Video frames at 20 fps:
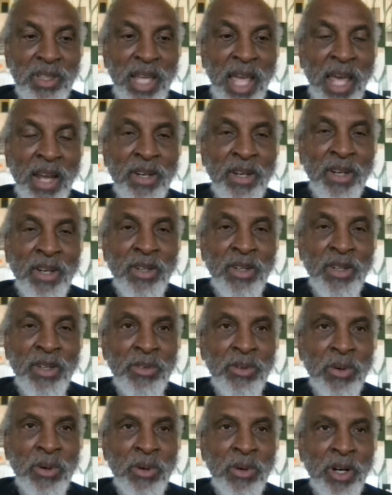the antidote
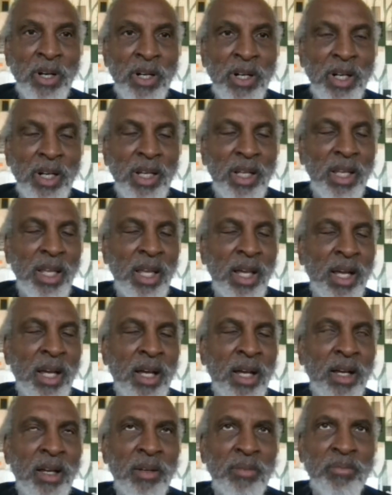for
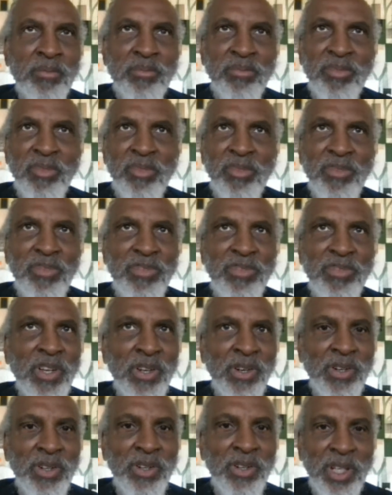uh,
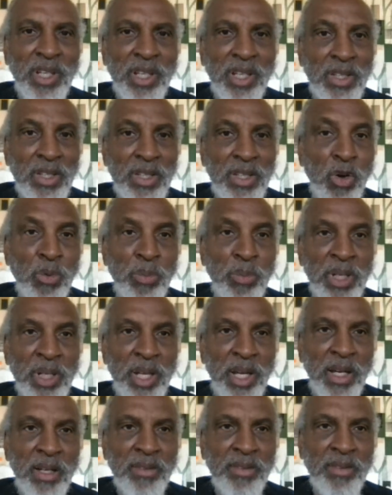fear is hope and
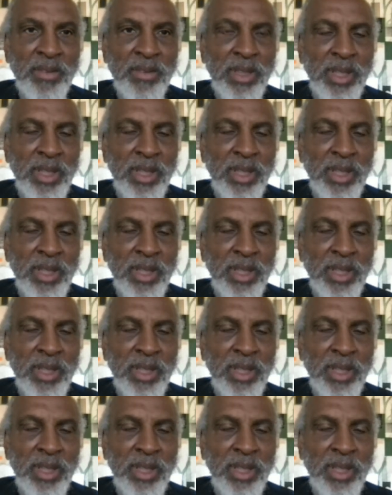love.